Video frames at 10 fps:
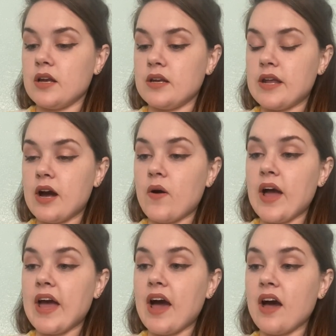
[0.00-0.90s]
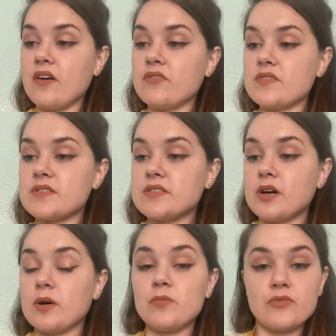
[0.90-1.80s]
Now, I have
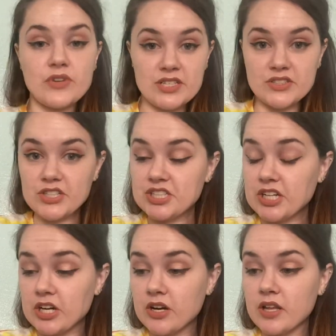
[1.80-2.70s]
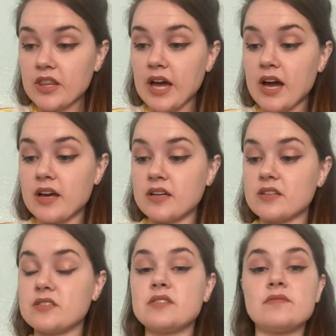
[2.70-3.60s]
some research here that
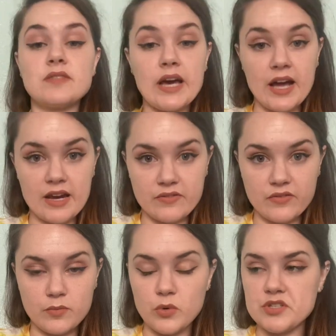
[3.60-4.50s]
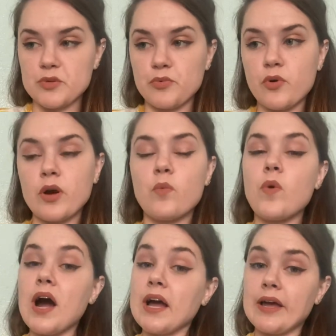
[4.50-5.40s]
kind of will support
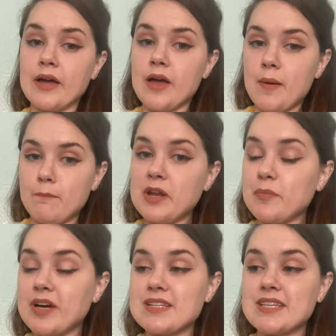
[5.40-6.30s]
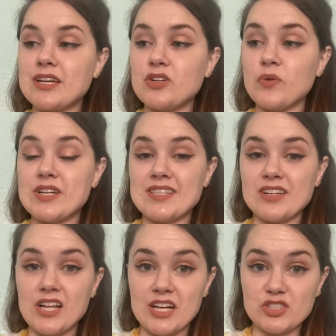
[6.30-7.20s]
why minimizing noise in the
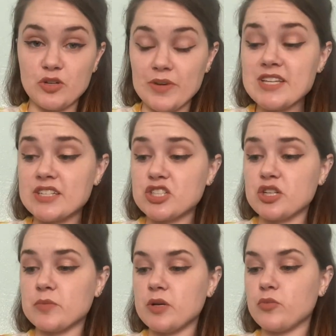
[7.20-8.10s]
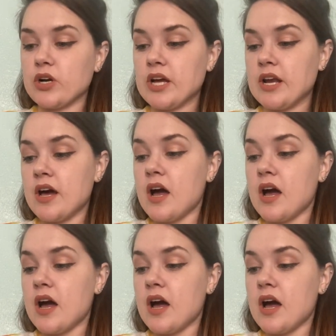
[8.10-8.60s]
classroom is extremely important.